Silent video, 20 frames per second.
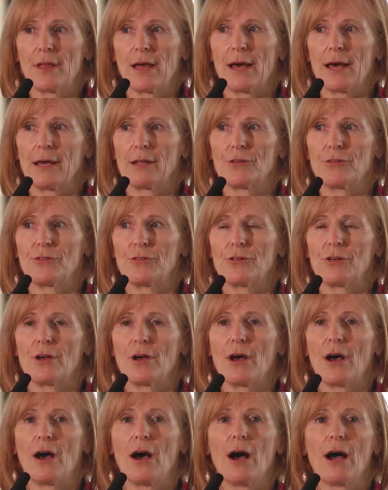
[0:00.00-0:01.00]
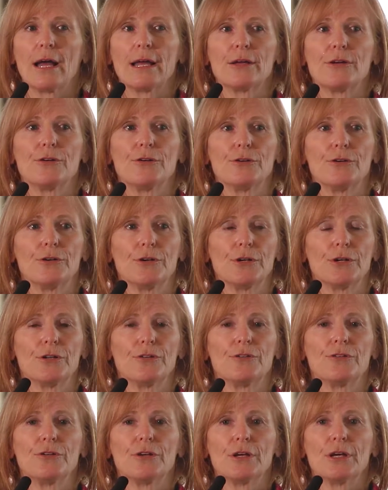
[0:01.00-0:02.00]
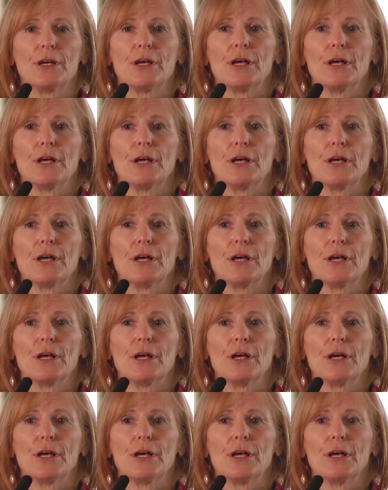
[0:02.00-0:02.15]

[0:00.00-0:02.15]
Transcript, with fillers: that I could